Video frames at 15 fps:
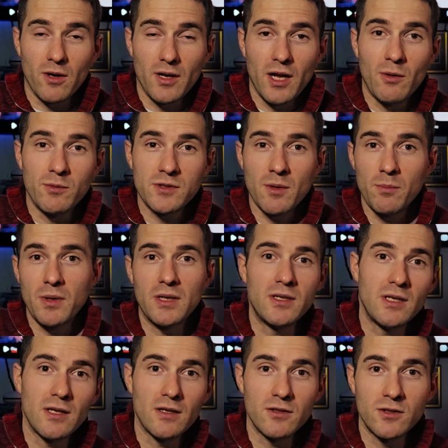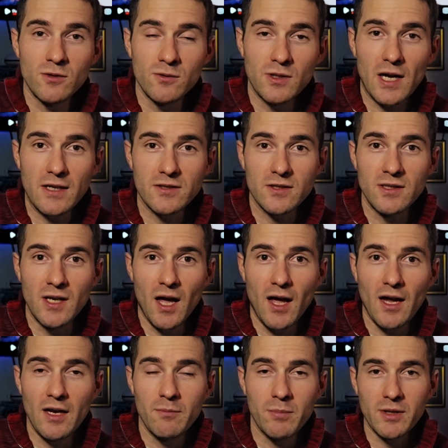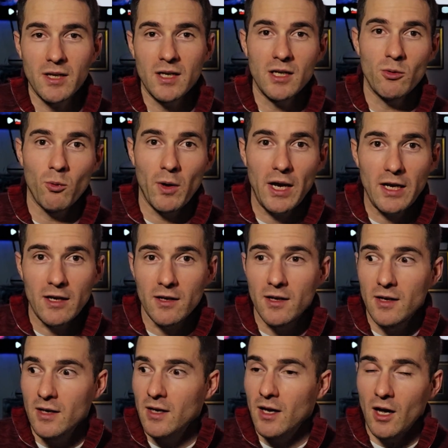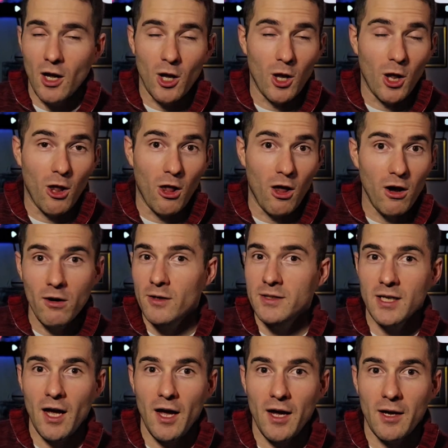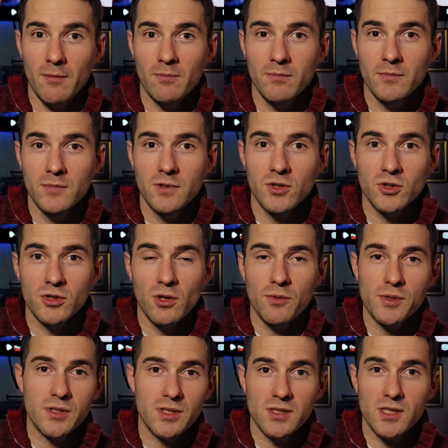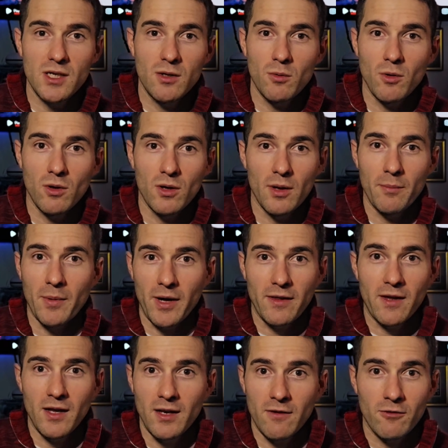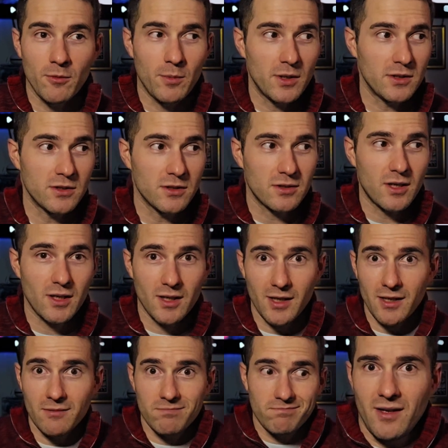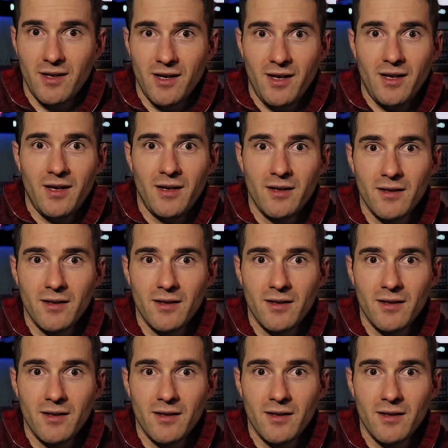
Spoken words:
It was a big deal in 2009, but then he waited a long time to show us a sequel, and by then everybody's just kind of like, eh.